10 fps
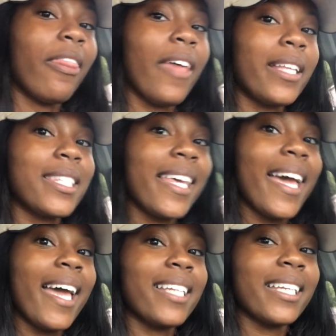that's
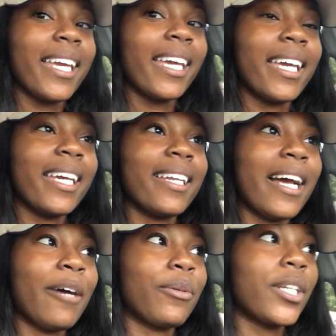that, and
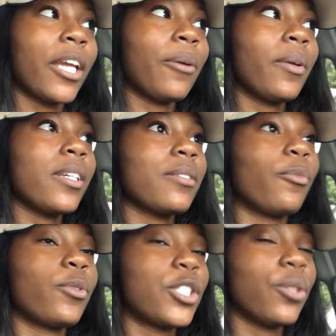I will check in
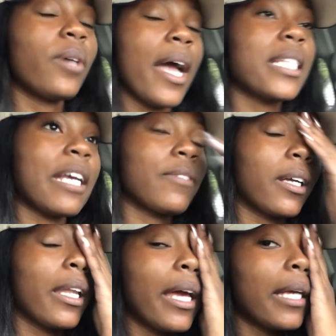with you guys after
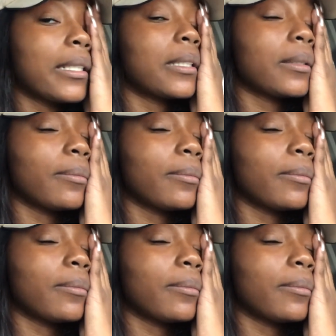class.